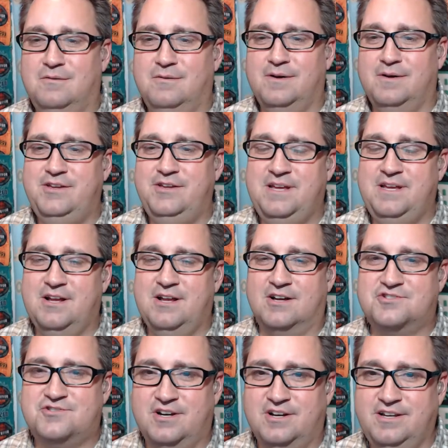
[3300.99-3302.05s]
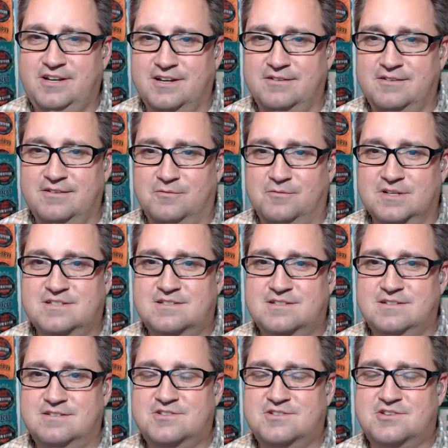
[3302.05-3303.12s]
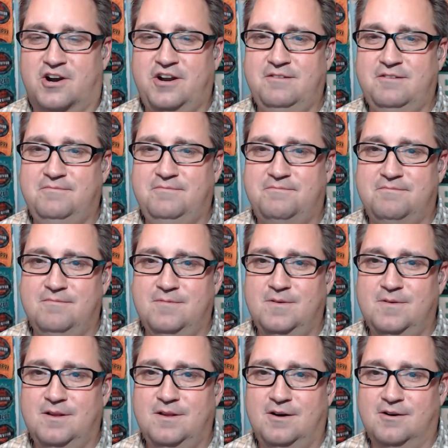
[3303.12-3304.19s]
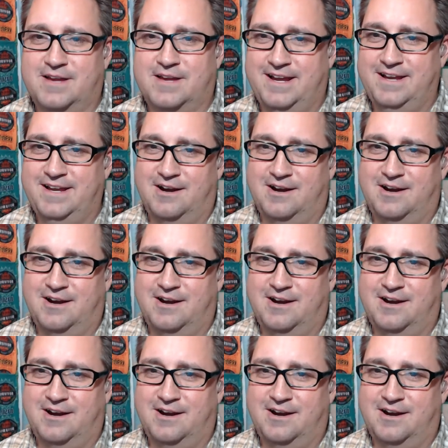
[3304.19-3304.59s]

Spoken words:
you mean Australia was started? Okay, are